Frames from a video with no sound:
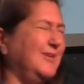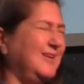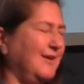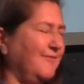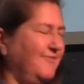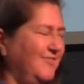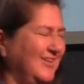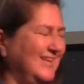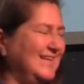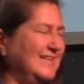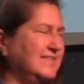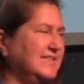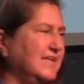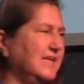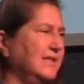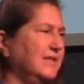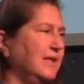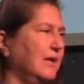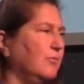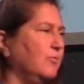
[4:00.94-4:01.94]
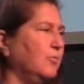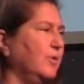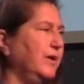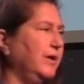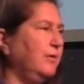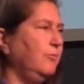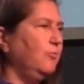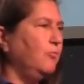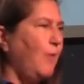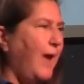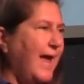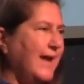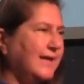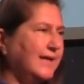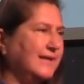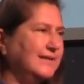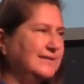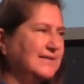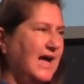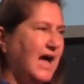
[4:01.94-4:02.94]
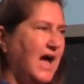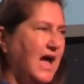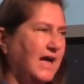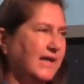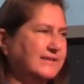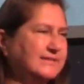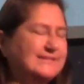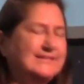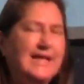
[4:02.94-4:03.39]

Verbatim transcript: divinity that we recognize,